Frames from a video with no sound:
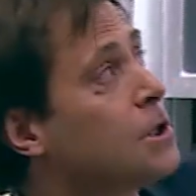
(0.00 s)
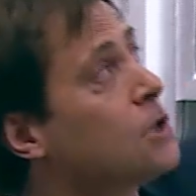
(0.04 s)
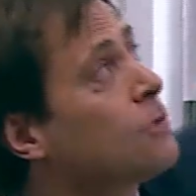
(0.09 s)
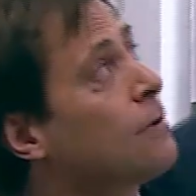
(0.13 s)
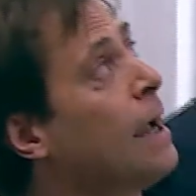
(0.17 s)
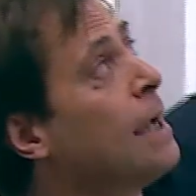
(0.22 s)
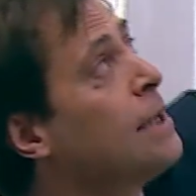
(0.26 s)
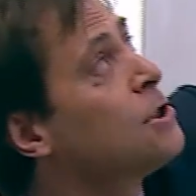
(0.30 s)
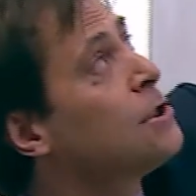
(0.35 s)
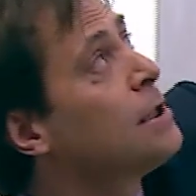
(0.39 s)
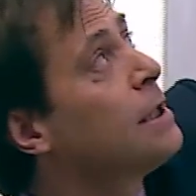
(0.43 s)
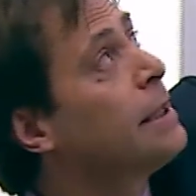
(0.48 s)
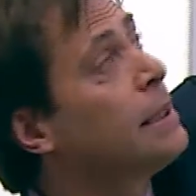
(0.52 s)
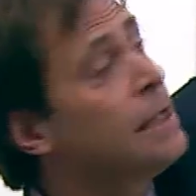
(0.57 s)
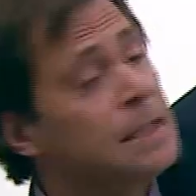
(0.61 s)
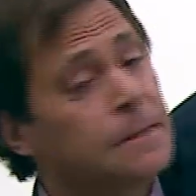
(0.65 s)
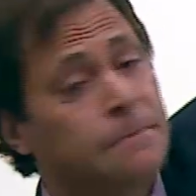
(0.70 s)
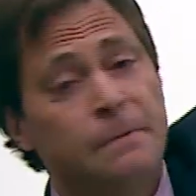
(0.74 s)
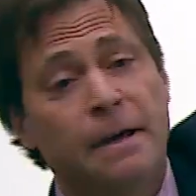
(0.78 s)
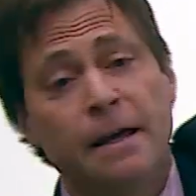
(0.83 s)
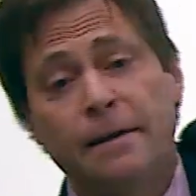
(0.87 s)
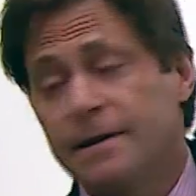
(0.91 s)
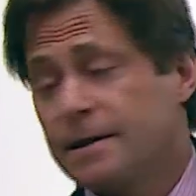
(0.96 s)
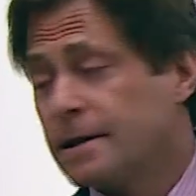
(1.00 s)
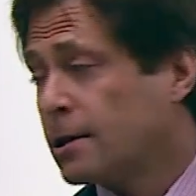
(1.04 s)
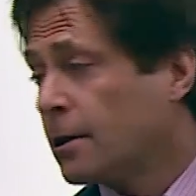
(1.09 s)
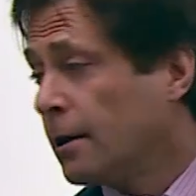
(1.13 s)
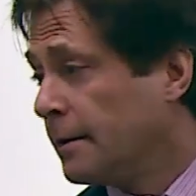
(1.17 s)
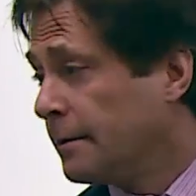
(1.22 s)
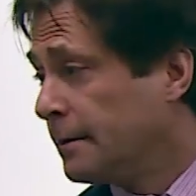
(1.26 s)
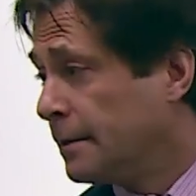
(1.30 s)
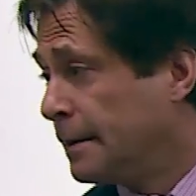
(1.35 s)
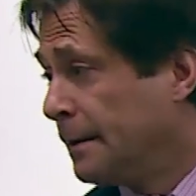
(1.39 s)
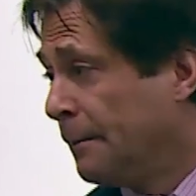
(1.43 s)
gradually these myths
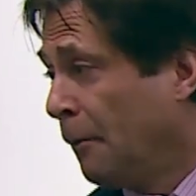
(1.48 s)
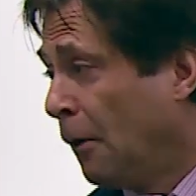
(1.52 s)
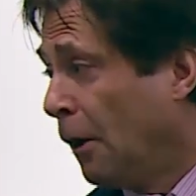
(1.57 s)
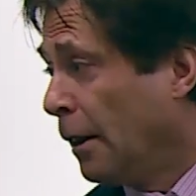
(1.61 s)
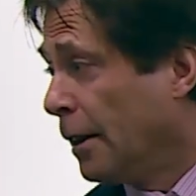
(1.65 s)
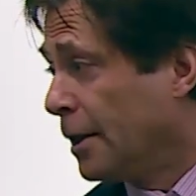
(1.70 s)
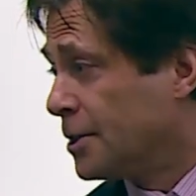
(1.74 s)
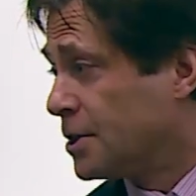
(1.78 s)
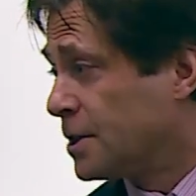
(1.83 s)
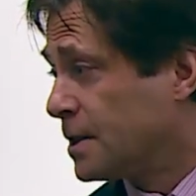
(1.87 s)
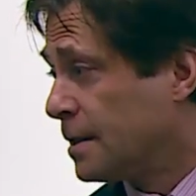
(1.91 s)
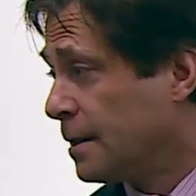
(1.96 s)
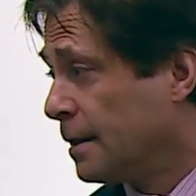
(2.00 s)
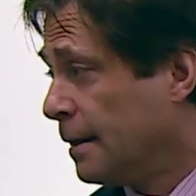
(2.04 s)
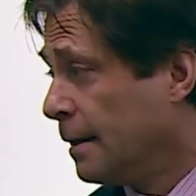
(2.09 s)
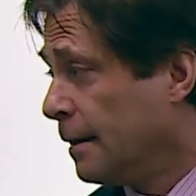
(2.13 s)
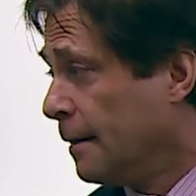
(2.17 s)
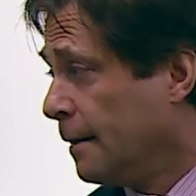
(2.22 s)
got demolished